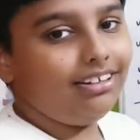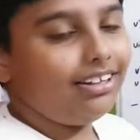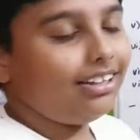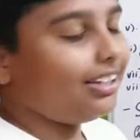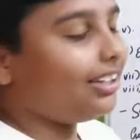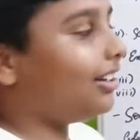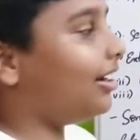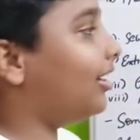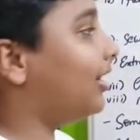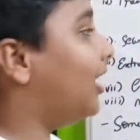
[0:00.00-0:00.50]

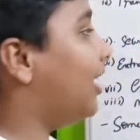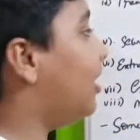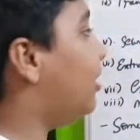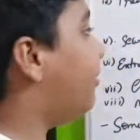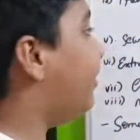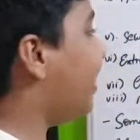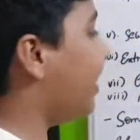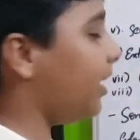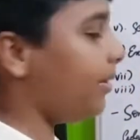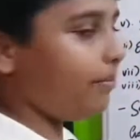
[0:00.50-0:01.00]
Yeah, they are
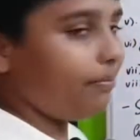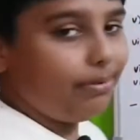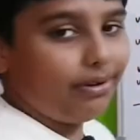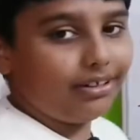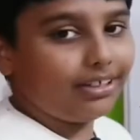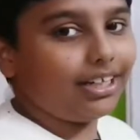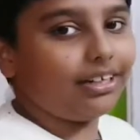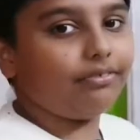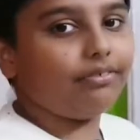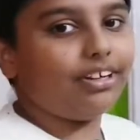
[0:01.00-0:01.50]
very
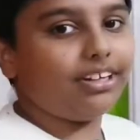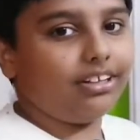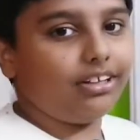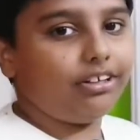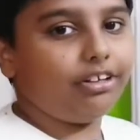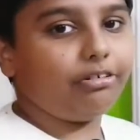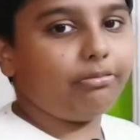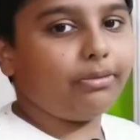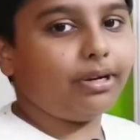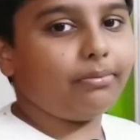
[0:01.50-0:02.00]
important for the
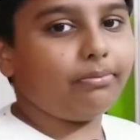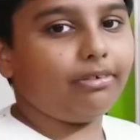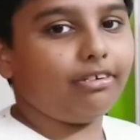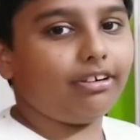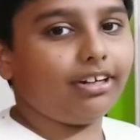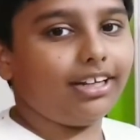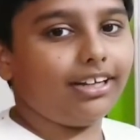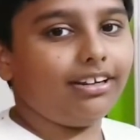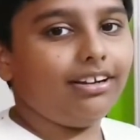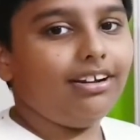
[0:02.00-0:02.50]
human
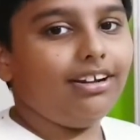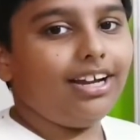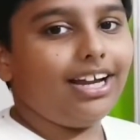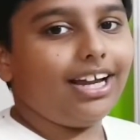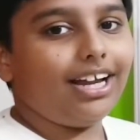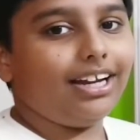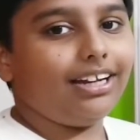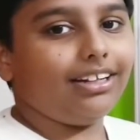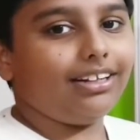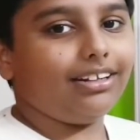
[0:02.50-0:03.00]
body.
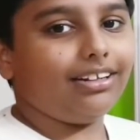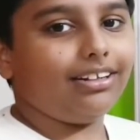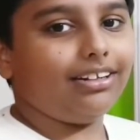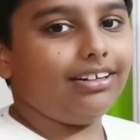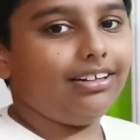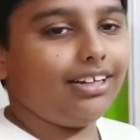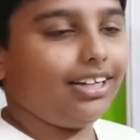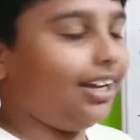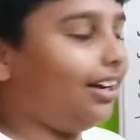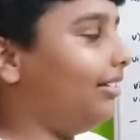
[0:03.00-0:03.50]
And
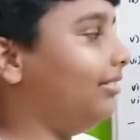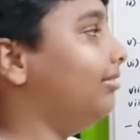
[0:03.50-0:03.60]
yeah.